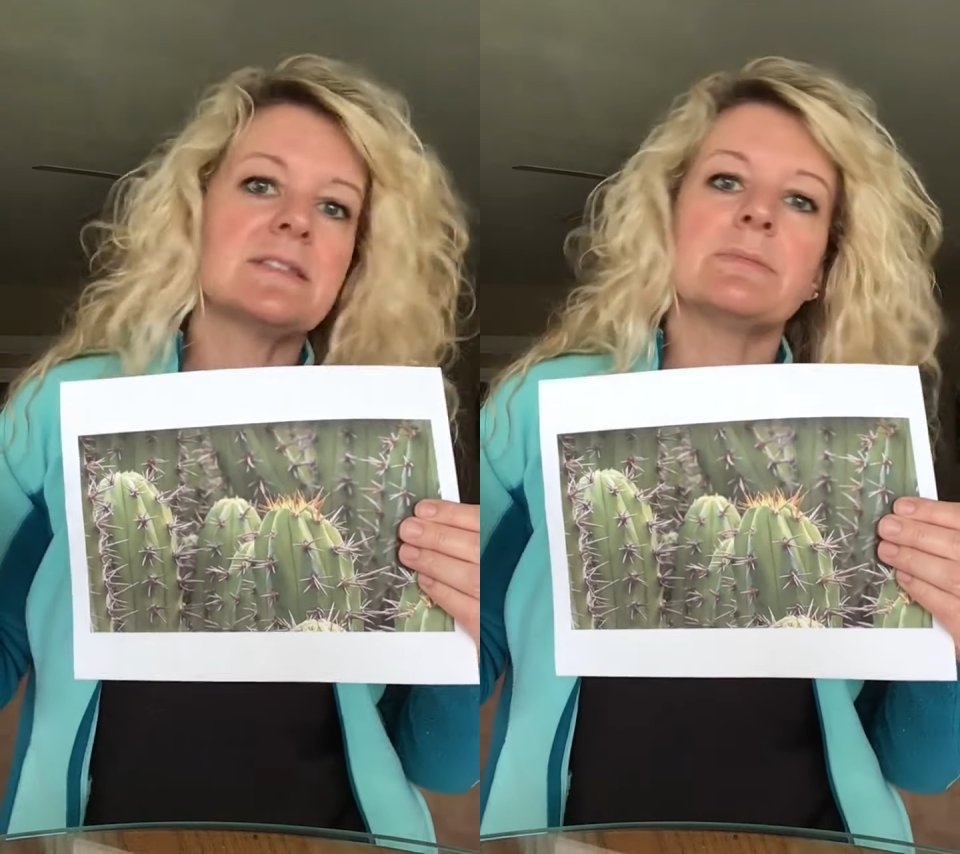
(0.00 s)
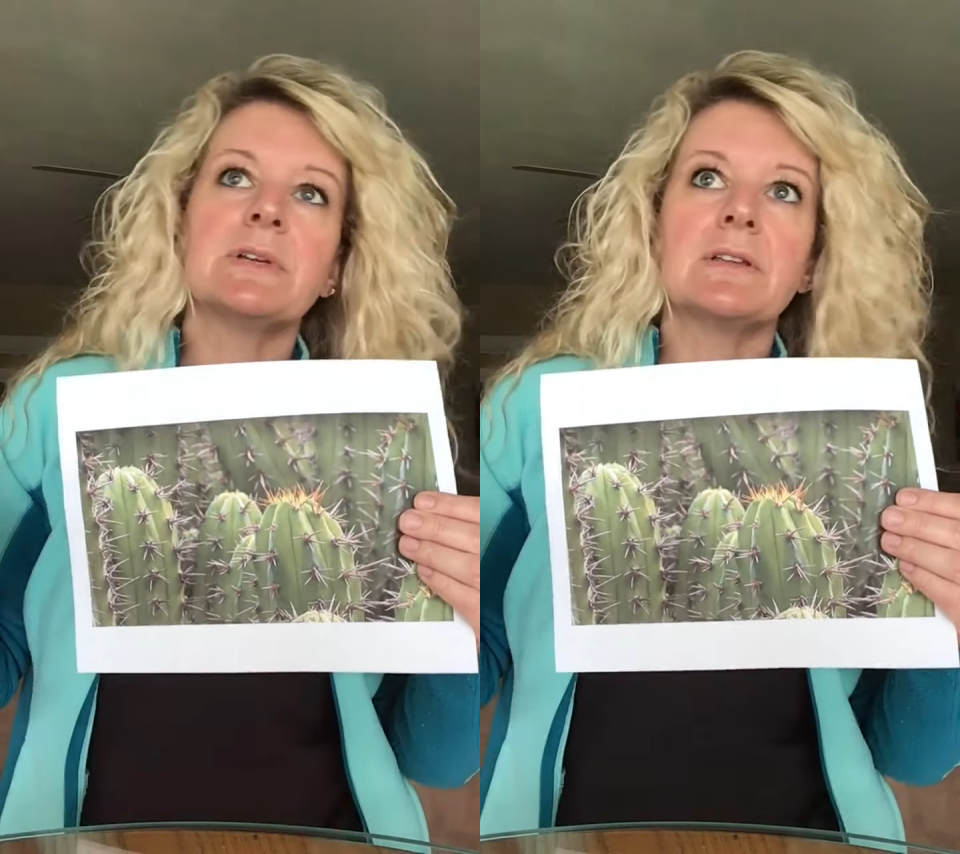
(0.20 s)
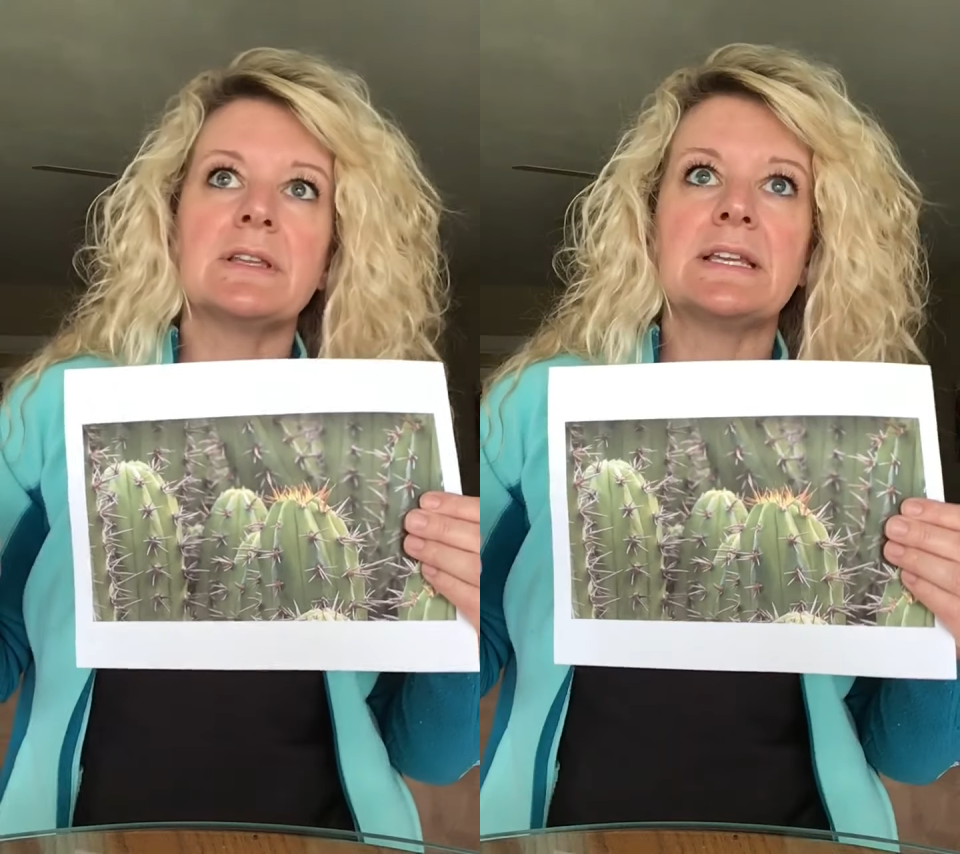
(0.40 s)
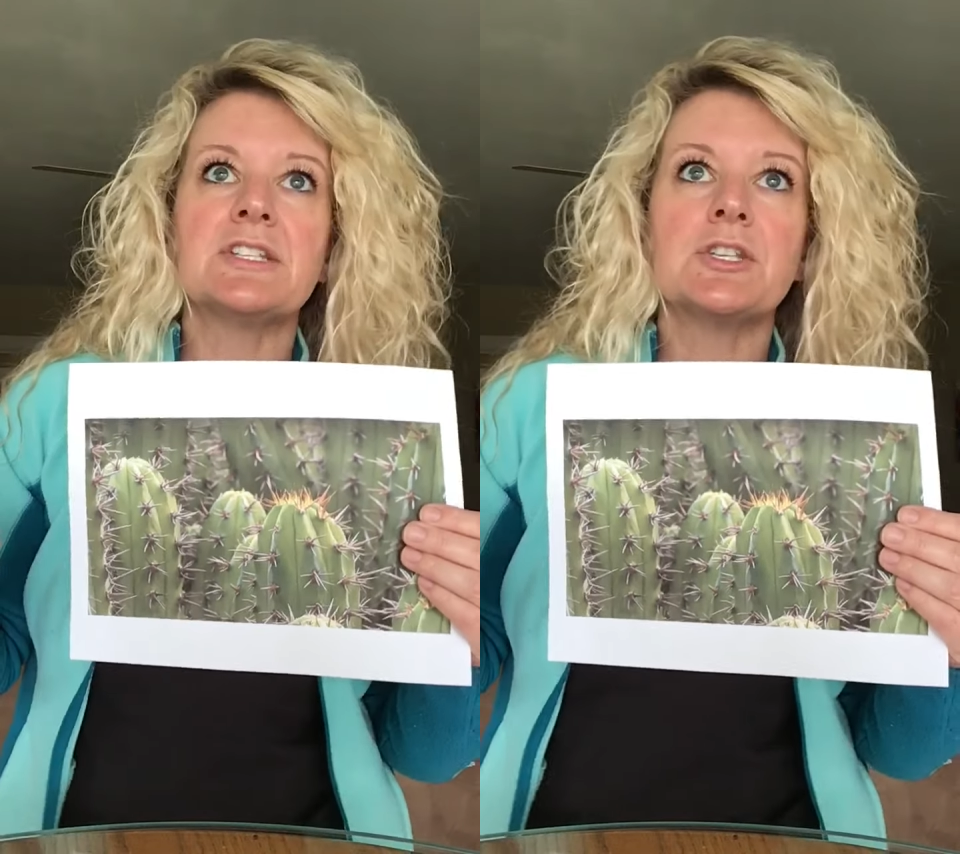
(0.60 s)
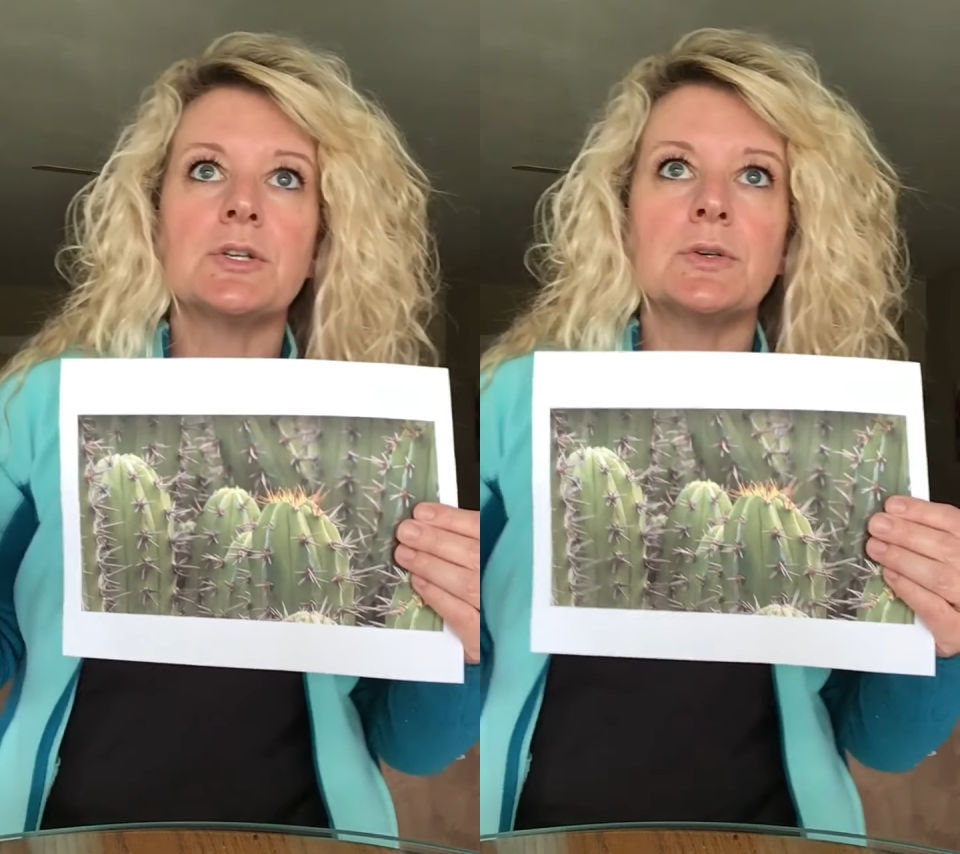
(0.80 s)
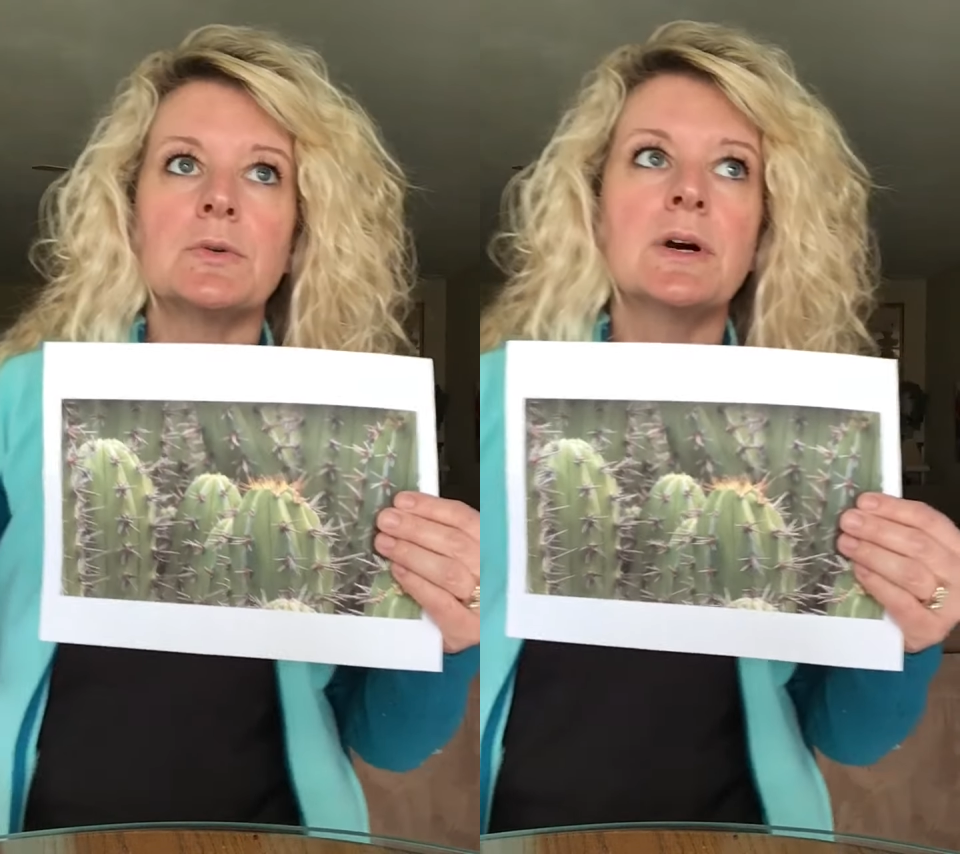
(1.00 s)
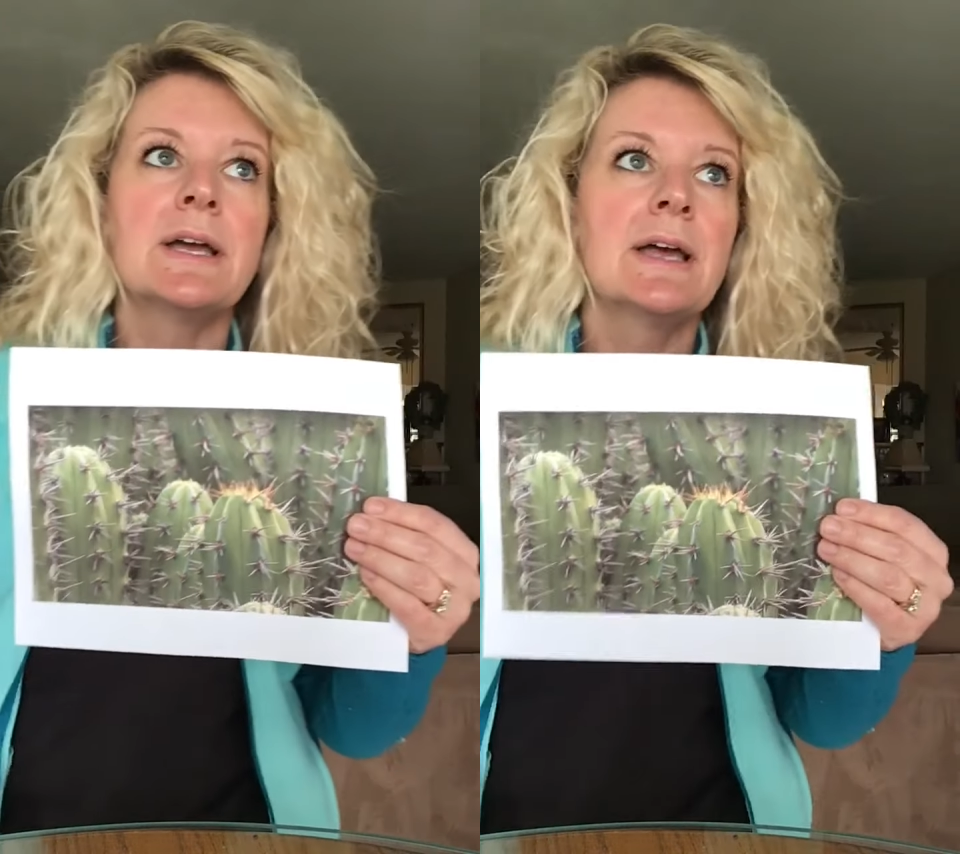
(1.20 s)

the ability to